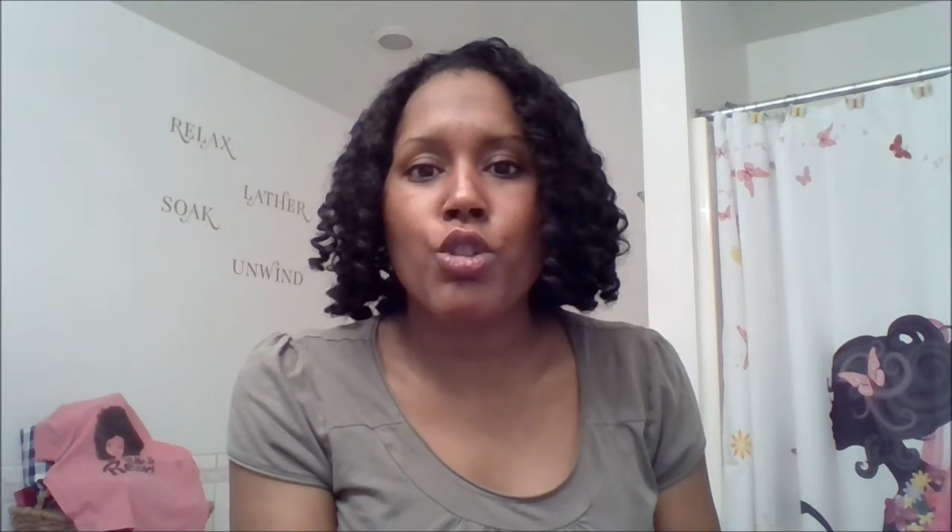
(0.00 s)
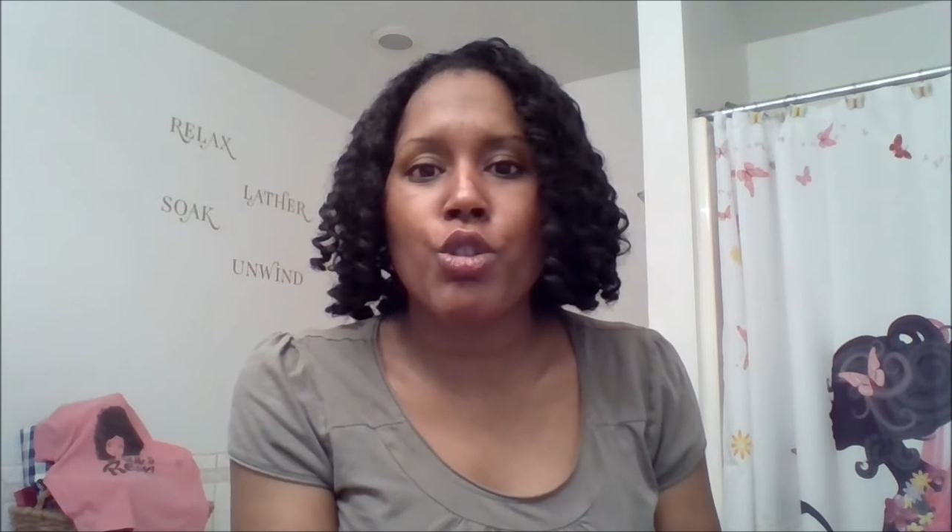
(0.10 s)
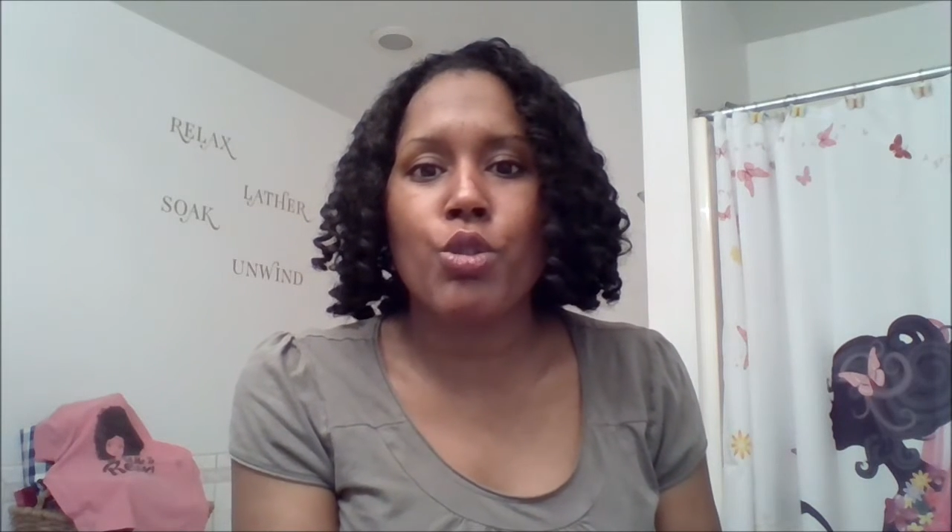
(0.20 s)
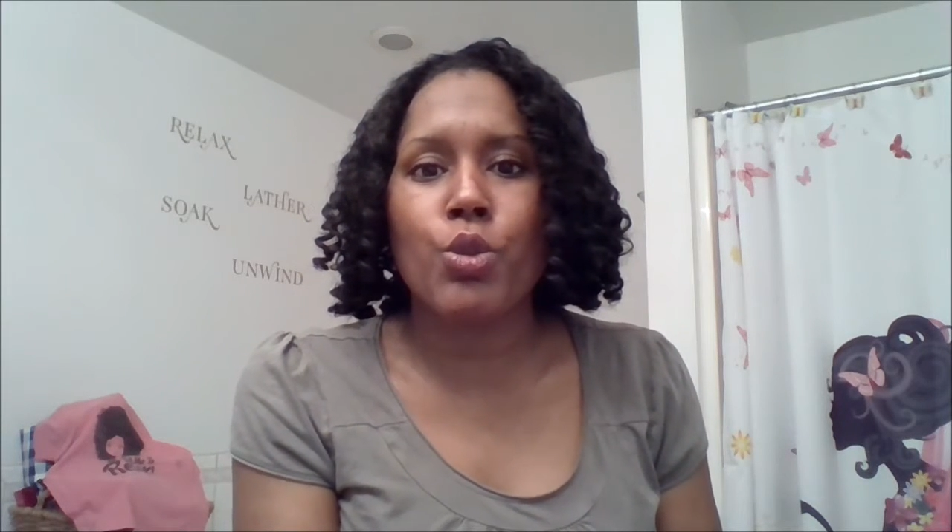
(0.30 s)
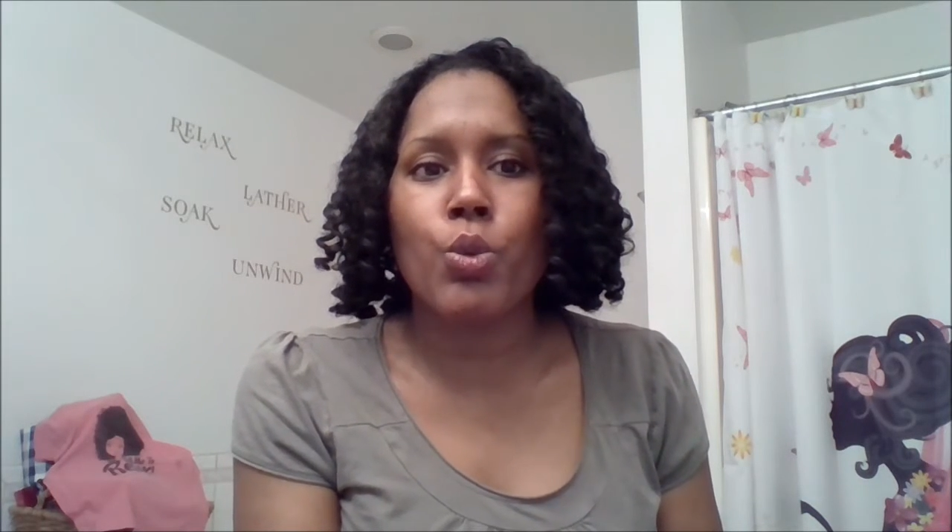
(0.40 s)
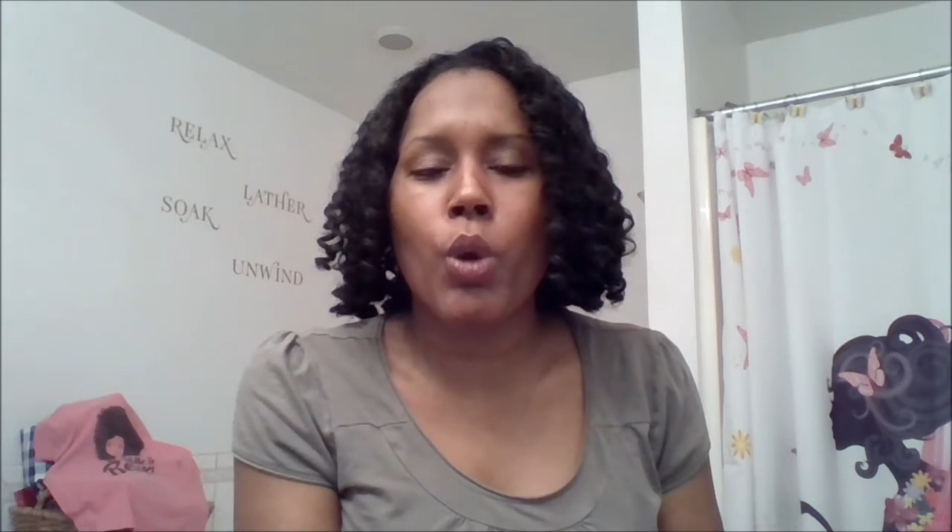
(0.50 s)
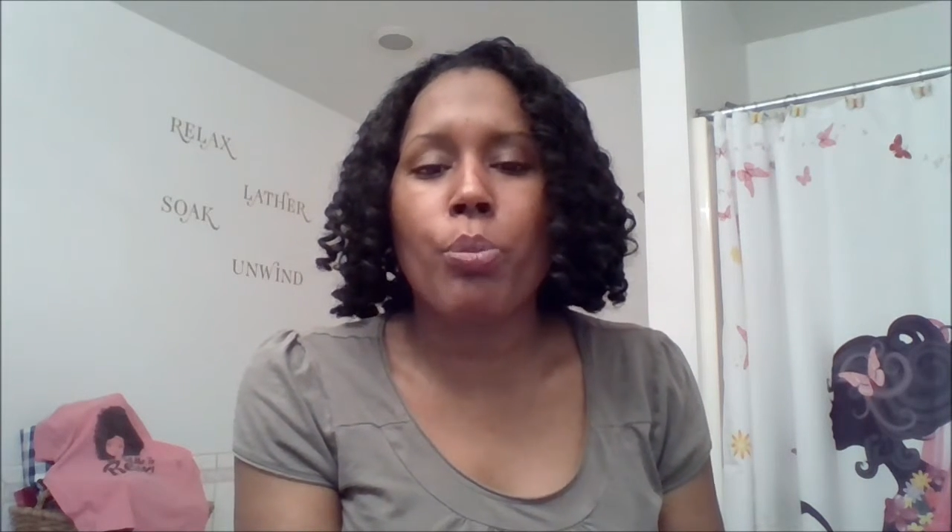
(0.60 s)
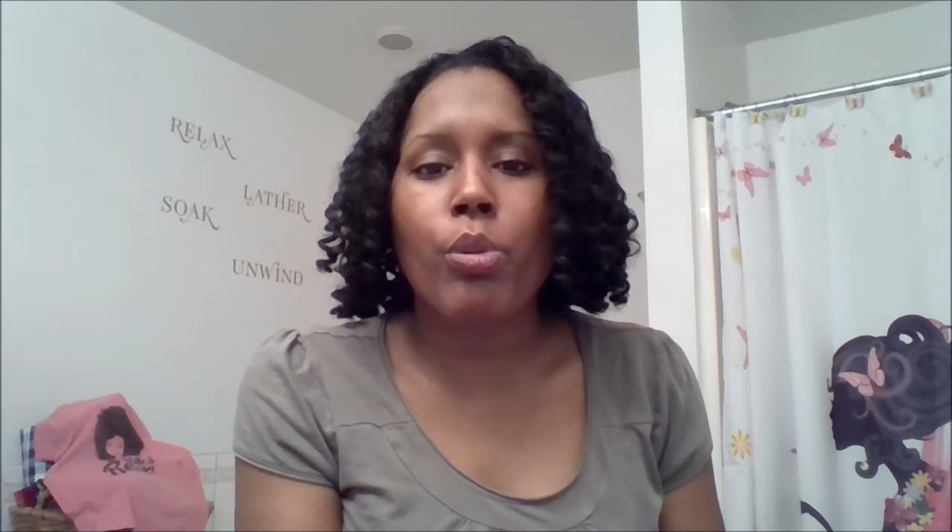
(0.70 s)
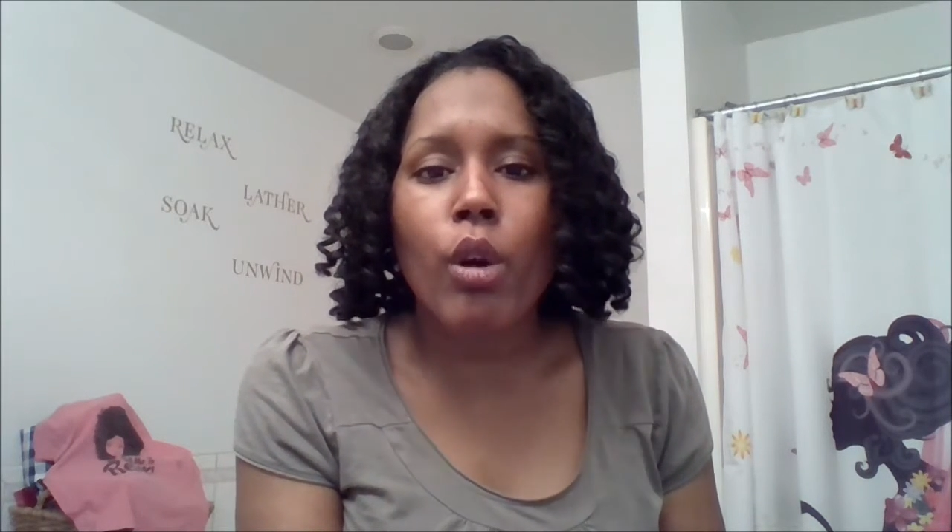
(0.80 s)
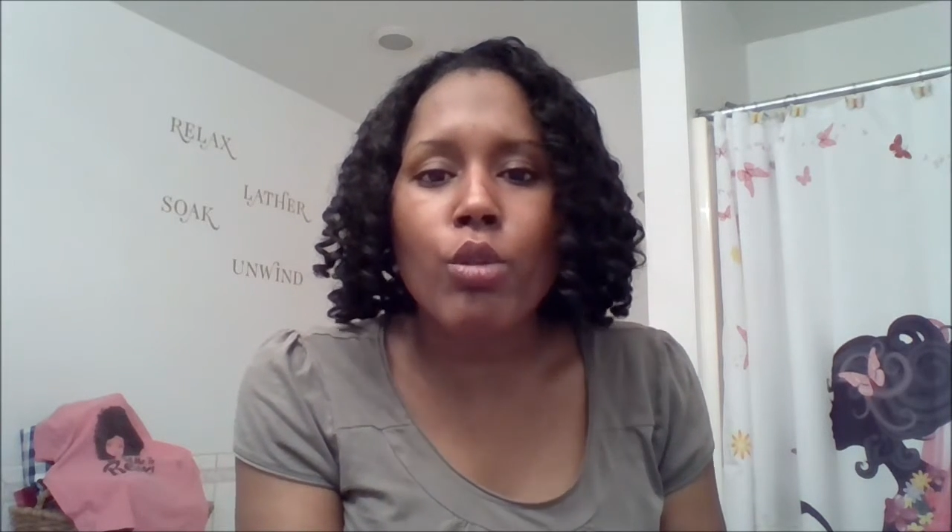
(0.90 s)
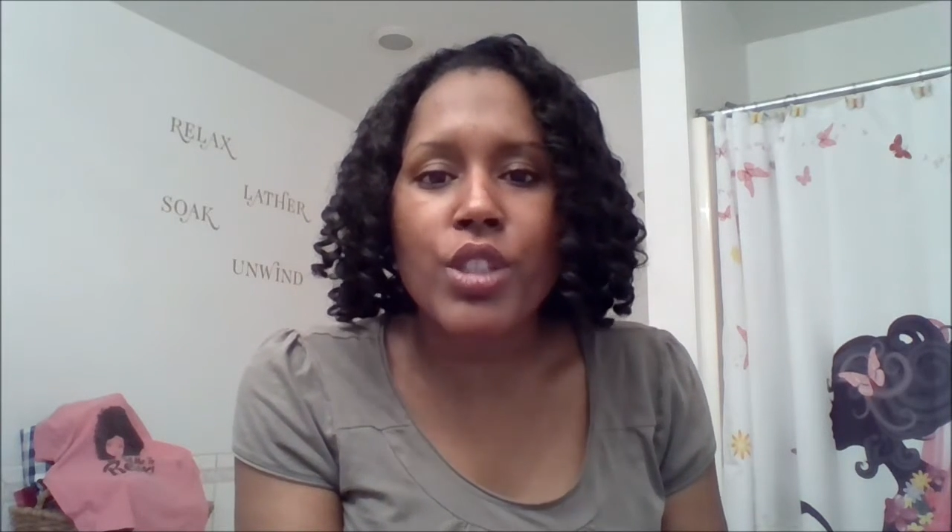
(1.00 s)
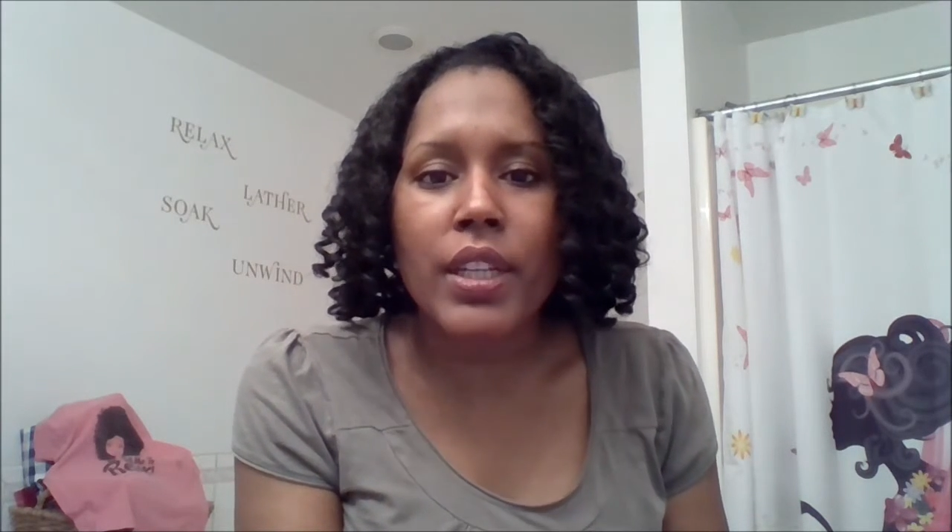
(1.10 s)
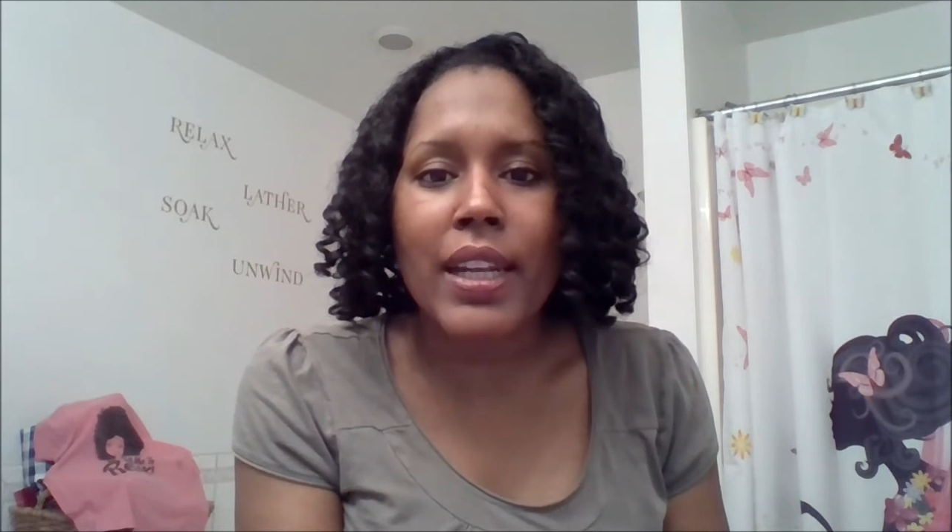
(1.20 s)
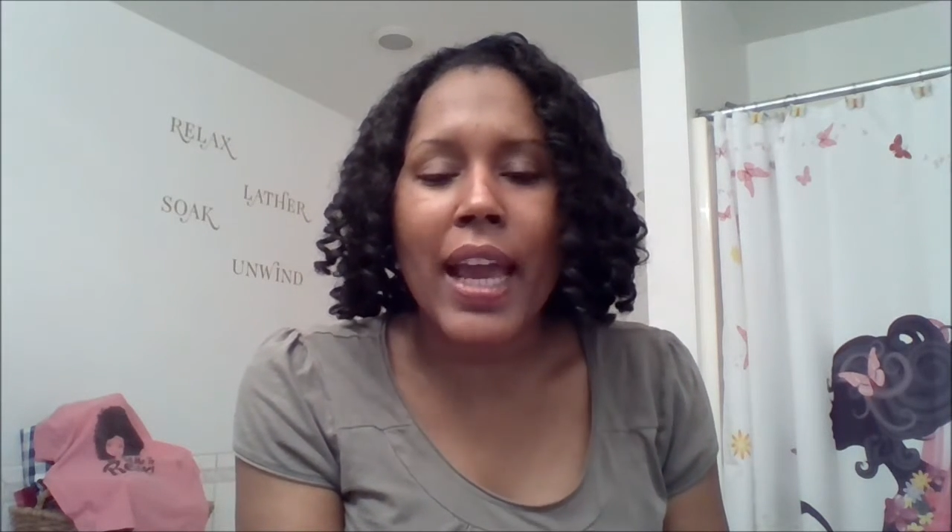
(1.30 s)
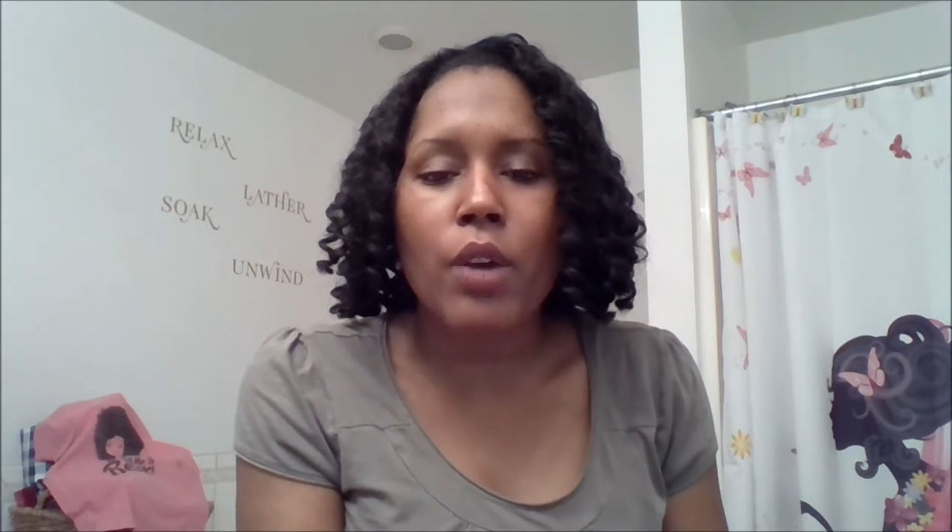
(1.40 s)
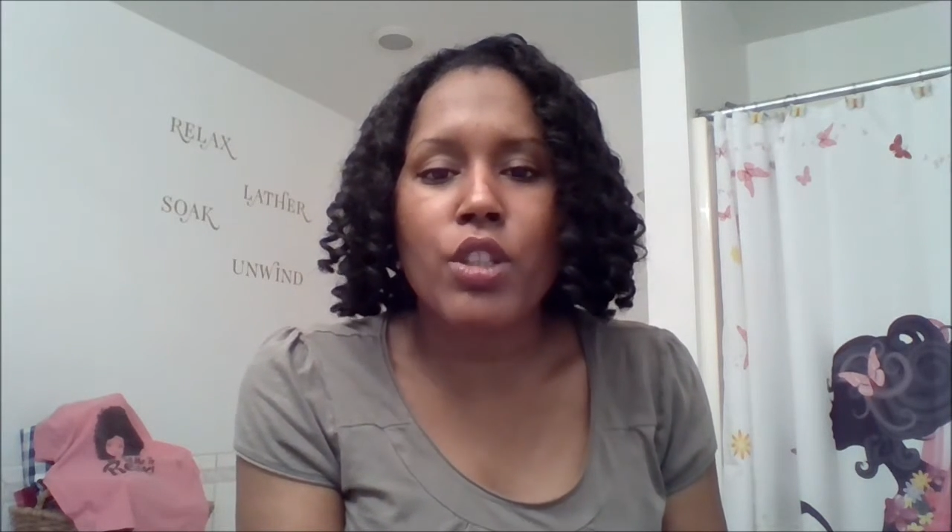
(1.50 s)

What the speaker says: to approach it and how